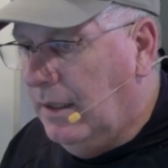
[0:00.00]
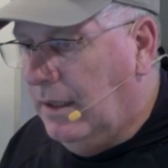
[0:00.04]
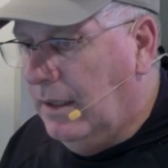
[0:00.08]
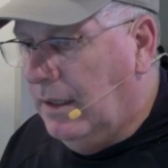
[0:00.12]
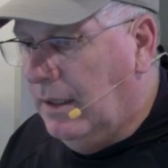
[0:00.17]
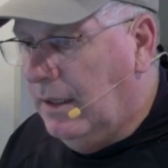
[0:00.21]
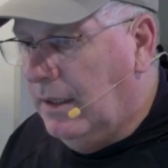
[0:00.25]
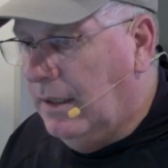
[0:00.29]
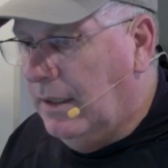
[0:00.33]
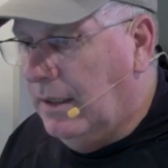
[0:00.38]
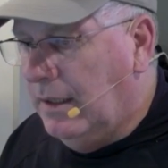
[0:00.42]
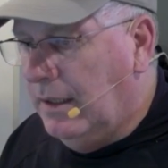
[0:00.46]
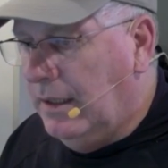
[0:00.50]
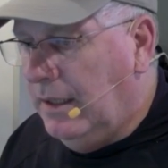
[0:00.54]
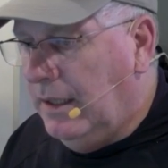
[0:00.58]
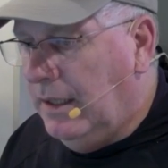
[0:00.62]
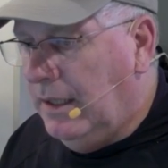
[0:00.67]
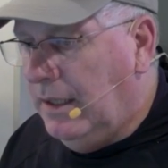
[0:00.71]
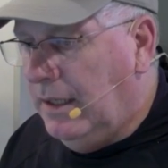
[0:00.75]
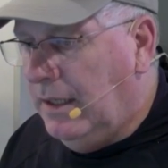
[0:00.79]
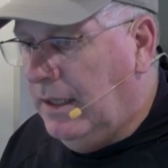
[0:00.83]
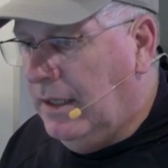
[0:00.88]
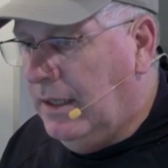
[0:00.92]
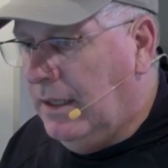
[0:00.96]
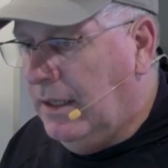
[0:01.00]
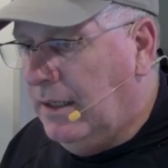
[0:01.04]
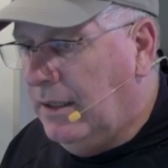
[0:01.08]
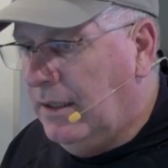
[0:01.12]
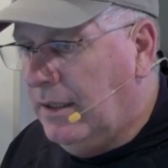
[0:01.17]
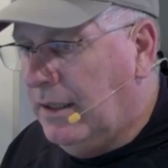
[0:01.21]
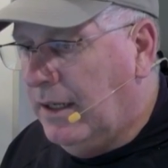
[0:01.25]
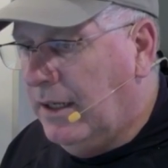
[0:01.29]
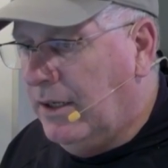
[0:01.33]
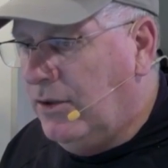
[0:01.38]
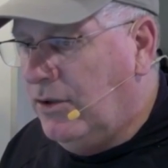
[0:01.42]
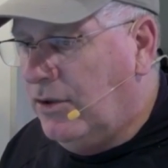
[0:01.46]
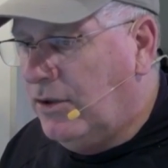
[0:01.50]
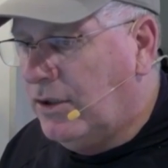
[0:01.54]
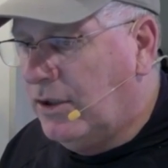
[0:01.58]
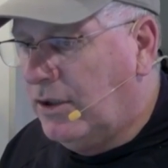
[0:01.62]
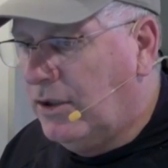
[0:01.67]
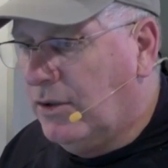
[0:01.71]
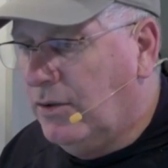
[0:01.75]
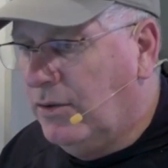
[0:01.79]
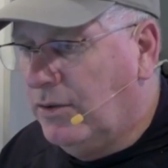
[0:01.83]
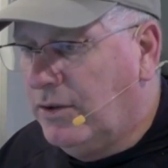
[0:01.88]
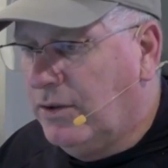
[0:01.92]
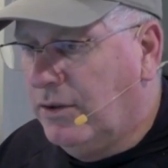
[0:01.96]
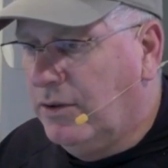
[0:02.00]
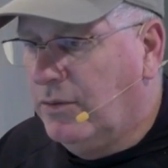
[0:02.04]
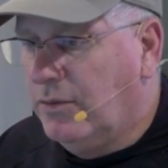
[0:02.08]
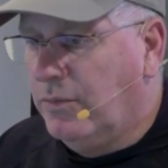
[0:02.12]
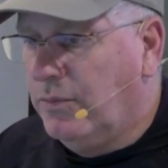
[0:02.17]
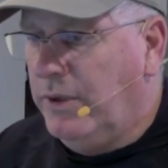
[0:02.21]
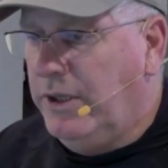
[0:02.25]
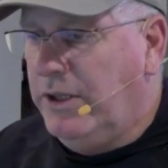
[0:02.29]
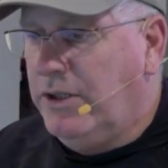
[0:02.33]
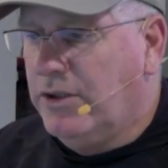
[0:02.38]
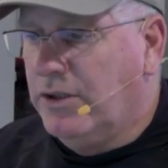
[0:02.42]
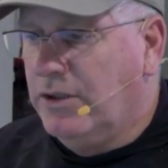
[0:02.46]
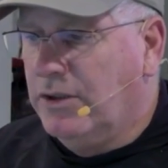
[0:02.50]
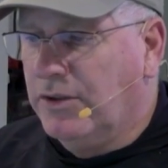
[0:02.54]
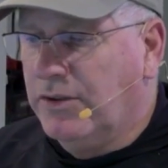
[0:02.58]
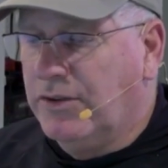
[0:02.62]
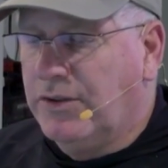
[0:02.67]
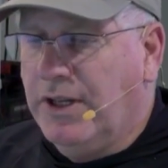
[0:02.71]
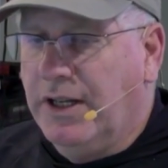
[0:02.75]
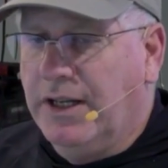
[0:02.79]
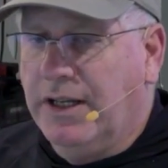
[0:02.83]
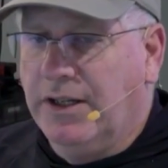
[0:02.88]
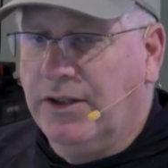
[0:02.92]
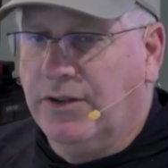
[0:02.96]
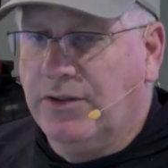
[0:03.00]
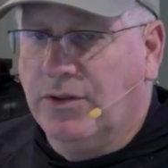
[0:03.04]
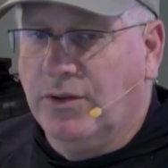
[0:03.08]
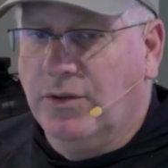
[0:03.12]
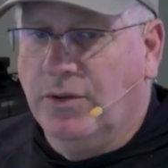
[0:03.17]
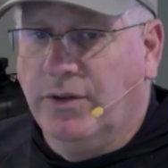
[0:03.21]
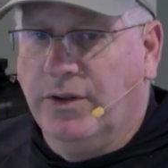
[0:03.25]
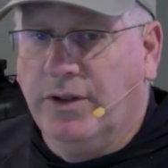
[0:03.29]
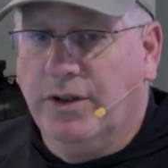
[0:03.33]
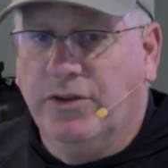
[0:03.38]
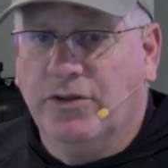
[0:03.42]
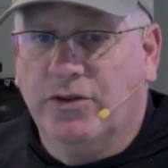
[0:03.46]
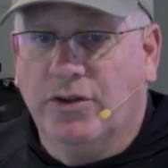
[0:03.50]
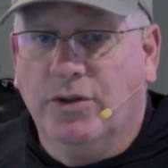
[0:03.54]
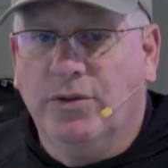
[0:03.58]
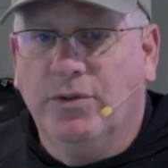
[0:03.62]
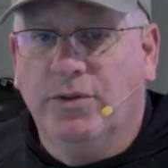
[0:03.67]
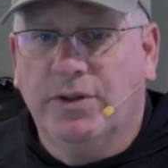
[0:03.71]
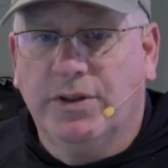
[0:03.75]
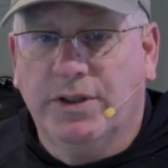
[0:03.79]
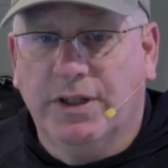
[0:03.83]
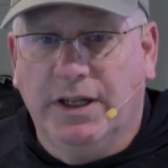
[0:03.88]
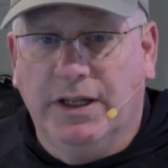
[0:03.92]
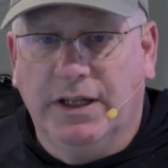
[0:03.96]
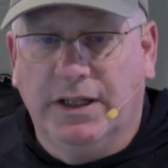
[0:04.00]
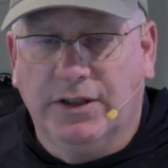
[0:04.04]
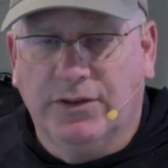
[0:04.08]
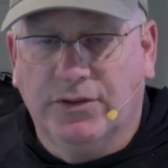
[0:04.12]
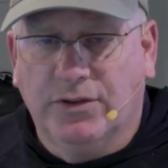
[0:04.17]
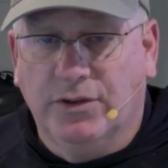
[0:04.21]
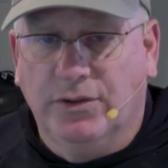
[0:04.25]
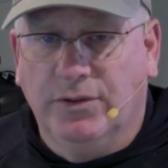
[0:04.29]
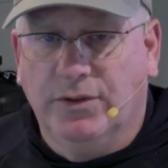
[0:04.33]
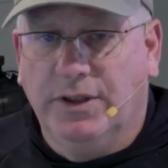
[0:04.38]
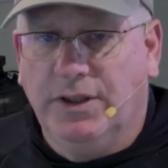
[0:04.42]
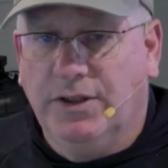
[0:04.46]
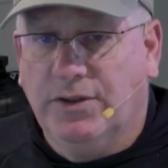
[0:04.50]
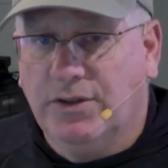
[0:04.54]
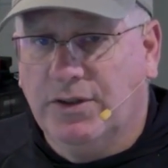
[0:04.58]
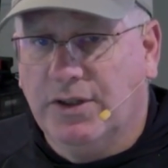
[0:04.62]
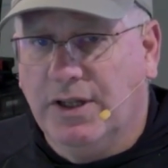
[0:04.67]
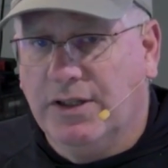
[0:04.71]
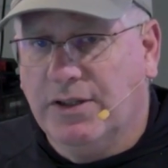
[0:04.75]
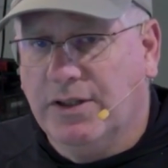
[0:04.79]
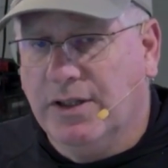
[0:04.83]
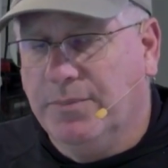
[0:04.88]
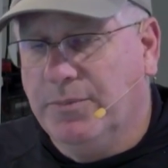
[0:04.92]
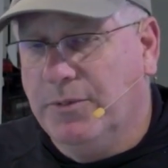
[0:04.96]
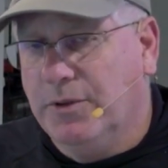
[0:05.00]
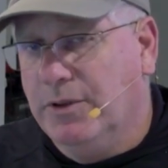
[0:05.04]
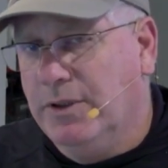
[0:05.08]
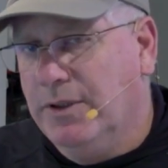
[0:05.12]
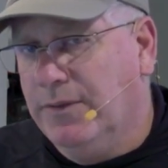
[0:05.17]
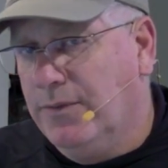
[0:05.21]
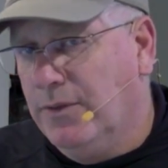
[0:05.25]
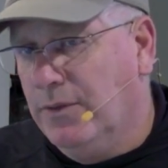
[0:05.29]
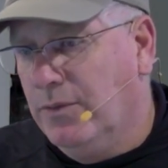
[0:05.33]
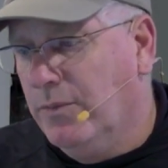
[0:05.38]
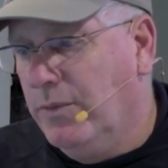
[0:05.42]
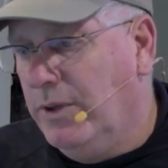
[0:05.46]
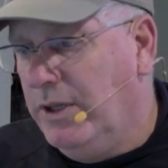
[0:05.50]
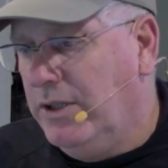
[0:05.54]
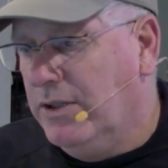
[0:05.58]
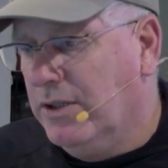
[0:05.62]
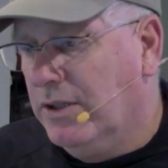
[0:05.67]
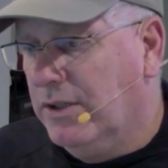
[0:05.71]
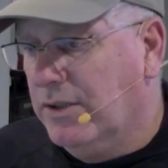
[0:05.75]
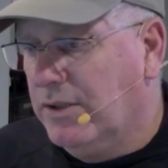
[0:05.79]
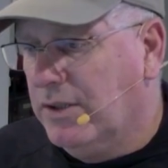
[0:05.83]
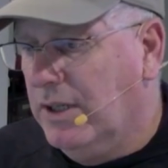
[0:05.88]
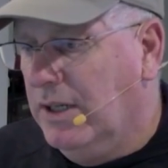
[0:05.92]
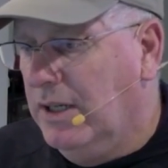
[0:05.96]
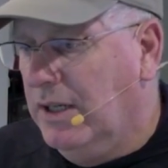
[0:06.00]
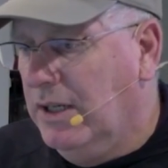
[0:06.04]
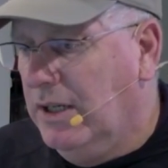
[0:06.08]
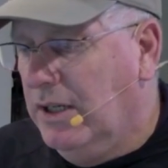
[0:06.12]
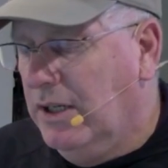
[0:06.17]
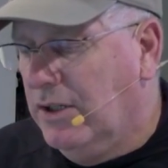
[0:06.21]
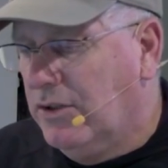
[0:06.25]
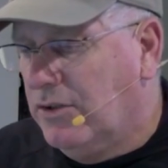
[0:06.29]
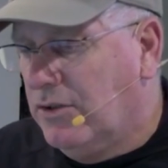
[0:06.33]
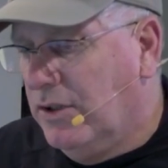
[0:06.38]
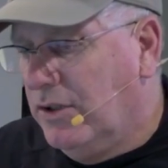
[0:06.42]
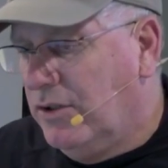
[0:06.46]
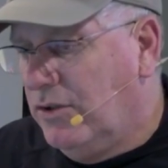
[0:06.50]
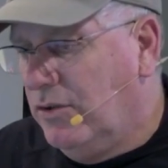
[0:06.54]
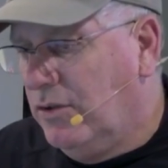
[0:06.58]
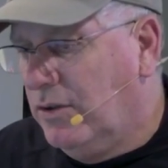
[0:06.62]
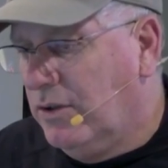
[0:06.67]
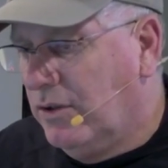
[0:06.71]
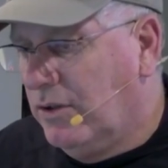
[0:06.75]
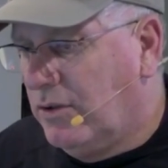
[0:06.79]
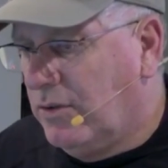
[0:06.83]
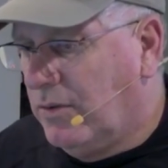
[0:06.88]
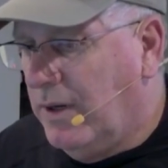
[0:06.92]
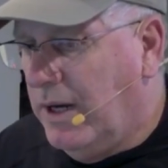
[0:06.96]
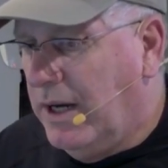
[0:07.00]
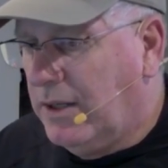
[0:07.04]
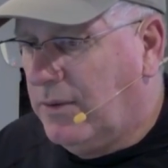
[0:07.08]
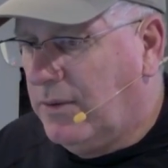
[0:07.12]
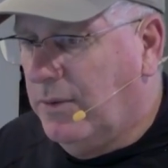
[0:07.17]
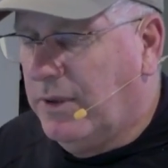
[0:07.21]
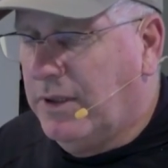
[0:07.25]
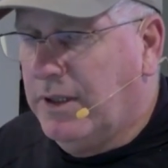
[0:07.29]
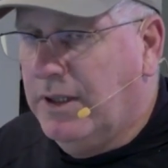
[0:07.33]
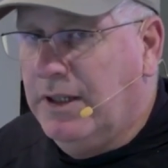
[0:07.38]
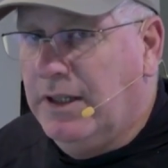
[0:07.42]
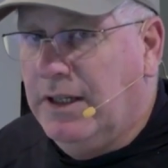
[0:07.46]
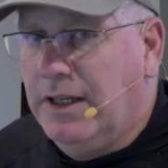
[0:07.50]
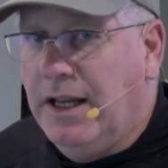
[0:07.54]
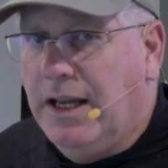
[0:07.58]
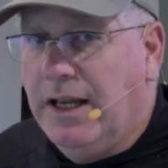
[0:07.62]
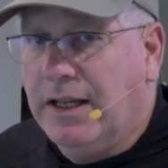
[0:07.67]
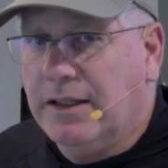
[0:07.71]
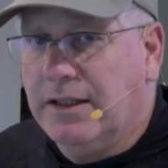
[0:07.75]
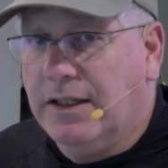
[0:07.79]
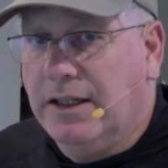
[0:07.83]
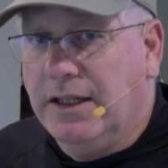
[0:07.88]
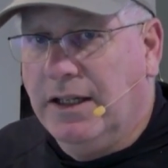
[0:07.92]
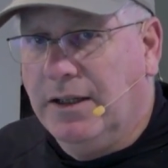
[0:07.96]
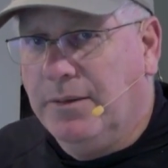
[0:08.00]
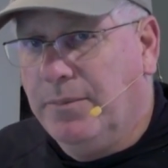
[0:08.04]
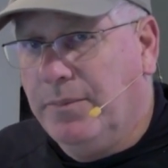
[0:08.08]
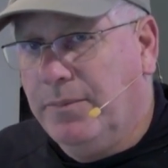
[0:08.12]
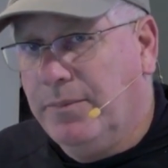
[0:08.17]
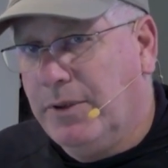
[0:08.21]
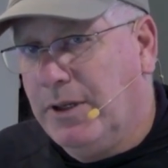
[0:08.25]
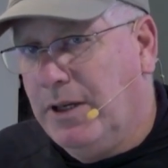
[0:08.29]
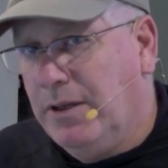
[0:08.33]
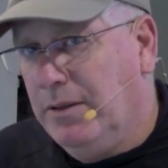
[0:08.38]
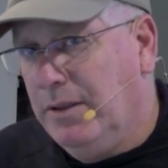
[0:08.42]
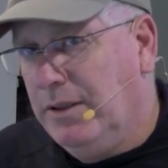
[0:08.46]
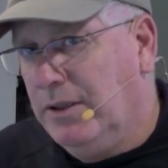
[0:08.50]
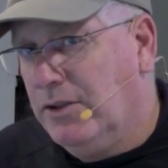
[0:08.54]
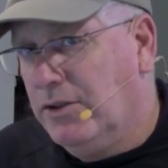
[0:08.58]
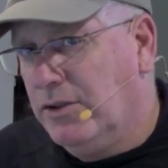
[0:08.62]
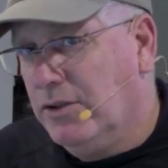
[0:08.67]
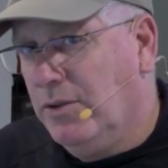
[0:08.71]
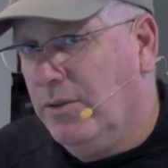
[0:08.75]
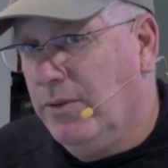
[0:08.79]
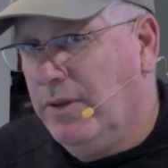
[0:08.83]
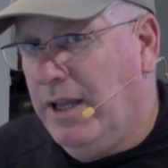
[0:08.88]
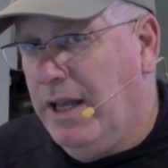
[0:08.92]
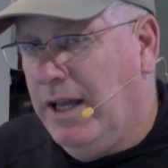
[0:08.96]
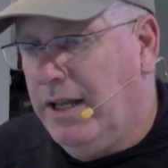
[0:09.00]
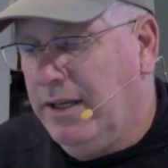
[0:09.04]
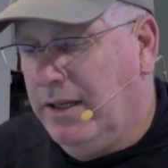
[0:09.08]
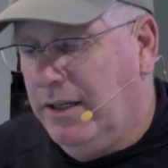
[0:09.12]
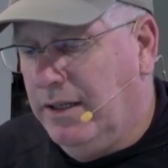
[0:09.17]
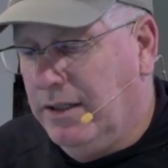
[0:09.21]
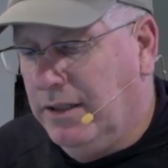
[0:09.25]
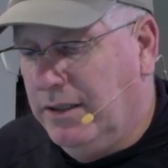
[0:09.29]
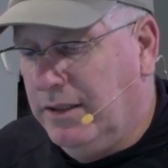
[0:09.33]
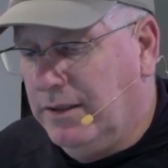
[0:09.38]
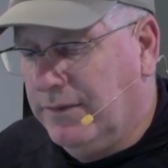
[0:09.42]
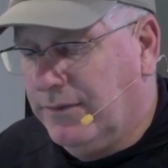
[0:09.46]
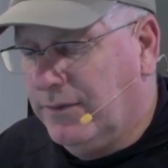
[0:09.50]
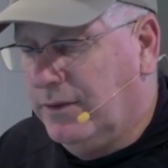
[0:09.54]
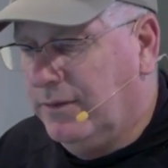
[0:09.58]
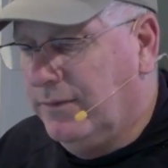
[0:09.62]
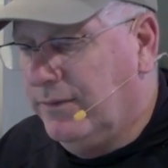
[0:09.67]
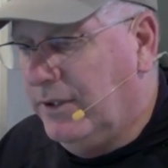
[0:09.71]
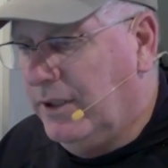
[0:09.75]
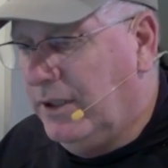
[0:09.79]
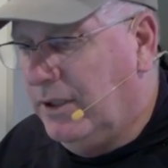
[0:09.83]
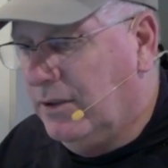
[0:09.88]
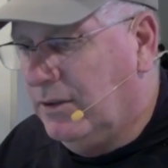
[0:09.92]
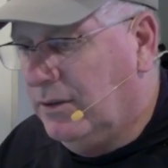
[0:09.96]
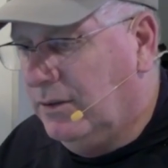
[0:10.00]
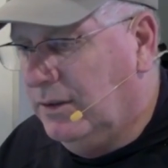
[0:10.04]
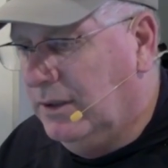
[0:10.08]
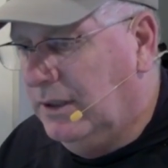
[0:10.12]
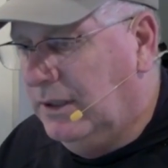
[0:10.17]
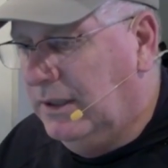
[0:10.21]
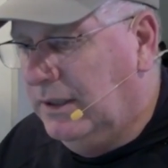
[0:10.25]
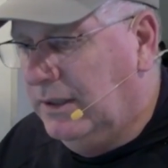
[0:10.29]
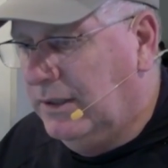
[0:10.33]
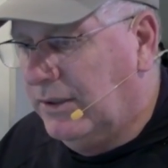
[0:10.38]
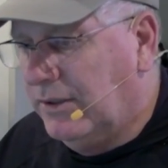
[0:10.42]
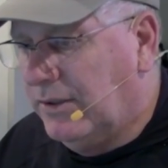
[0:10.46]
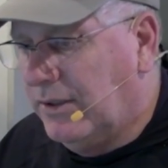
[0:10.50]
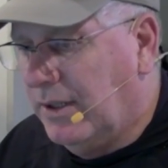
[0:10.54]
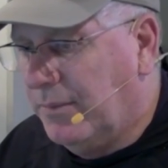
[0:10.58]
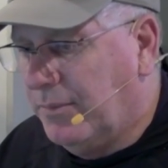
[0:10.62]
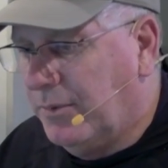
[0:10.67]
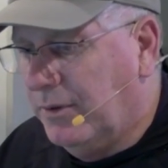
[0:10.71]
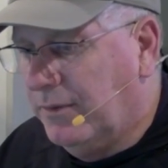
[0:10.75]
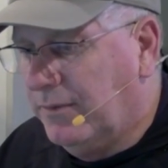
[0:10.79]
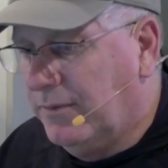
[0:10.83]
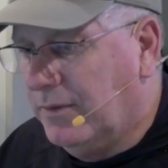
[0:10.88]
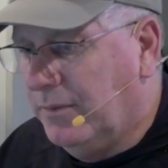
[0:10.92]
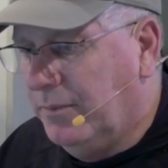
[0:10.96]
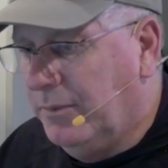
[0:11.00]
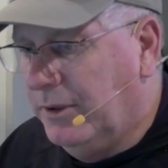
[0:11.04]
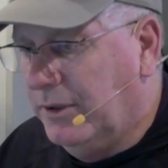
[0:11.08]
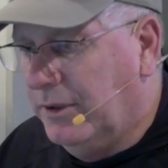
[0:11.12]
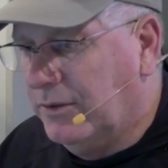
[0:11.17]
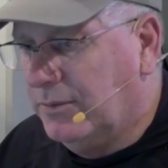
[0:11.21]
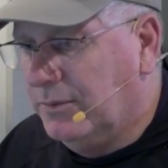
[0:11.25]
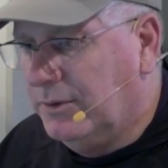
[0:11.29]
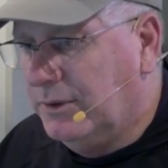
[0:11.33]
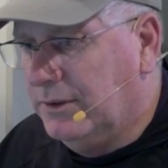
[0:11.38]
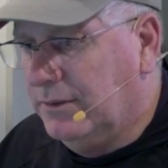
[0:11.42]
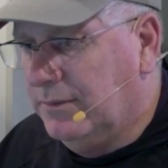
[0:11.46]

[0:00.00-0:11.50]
And then you can go to the regional settings or the zone settings. So this sets up the different regions so that you can track within that, and I'll probably show that in a different video separate from this one.